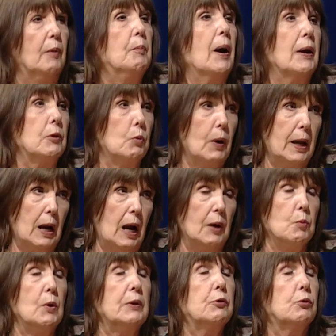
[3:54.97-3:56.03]
And by the way, I
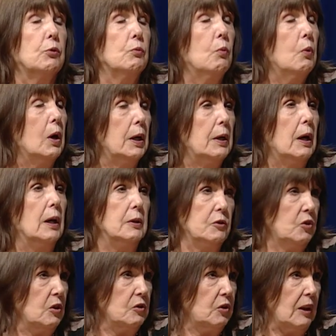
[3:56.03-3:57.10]
went through one
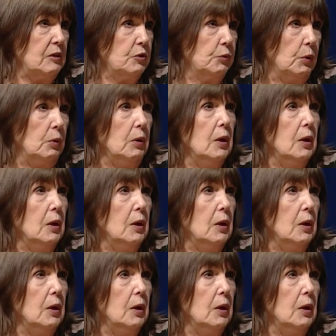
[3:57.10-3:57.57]
unsuccessful